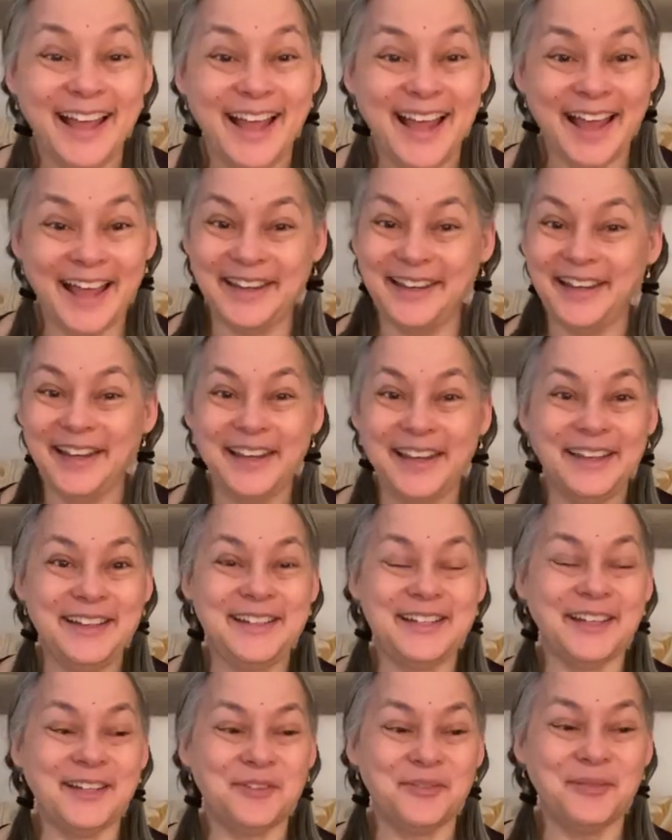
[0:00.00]
And
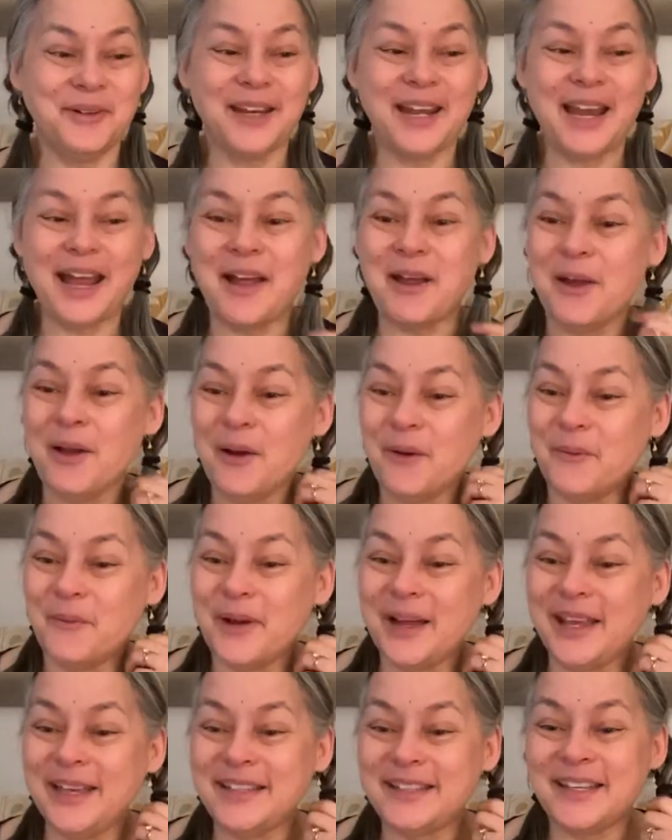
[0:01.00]
just when I
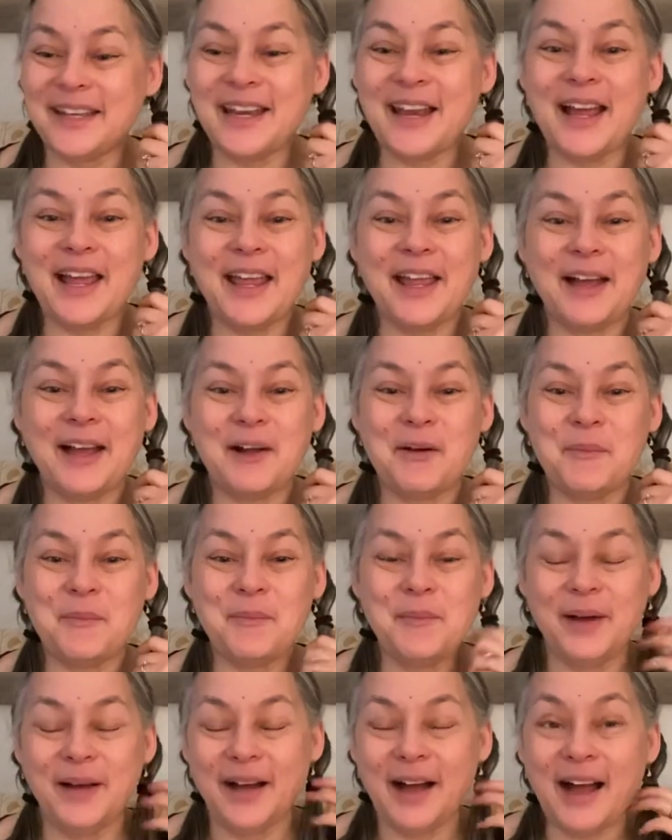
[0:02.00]
went and
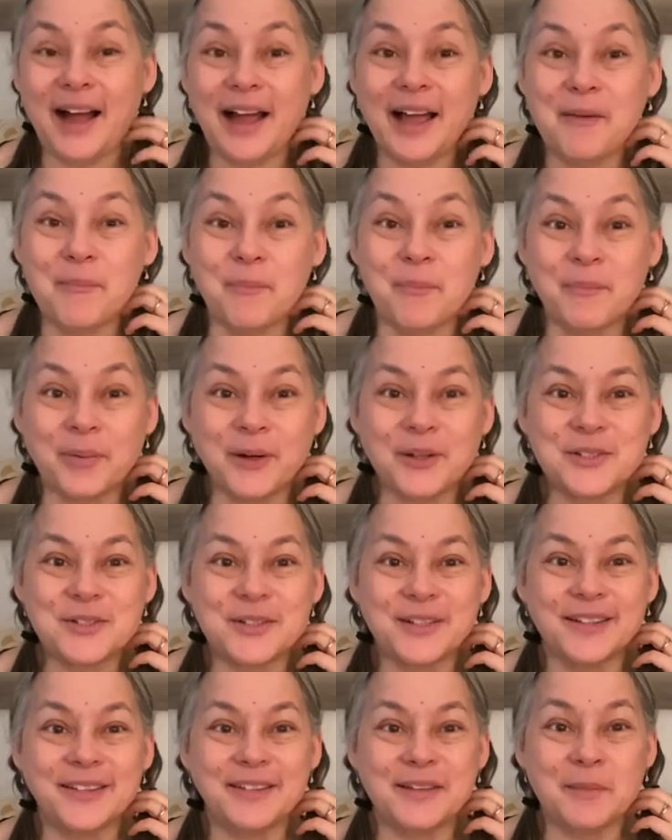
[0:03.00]
I
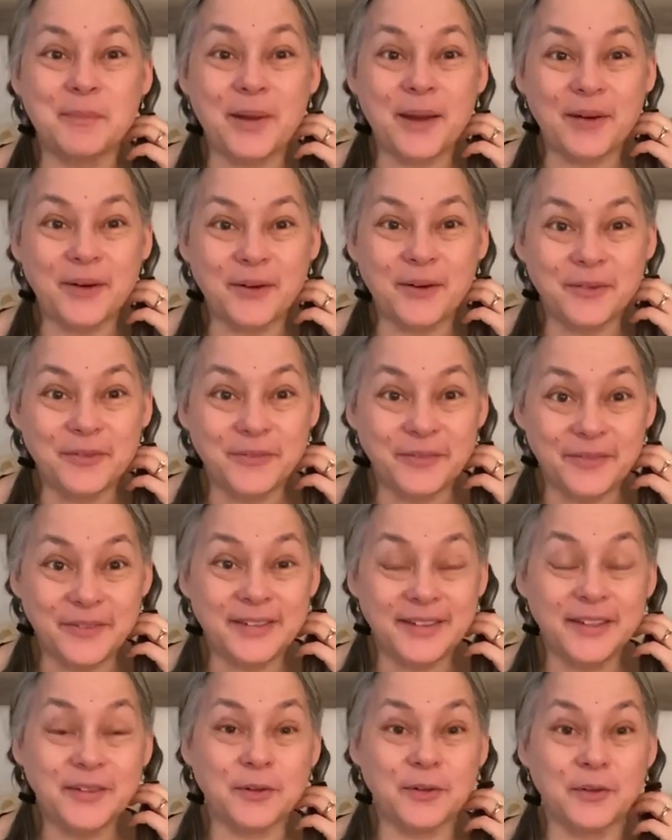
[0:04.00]
purchased a pair of
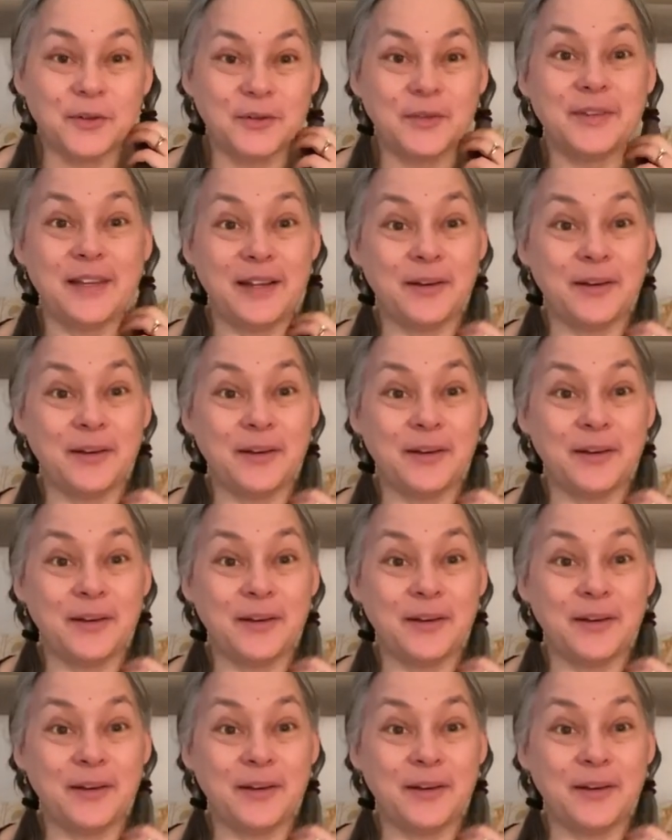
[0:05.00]
scissors,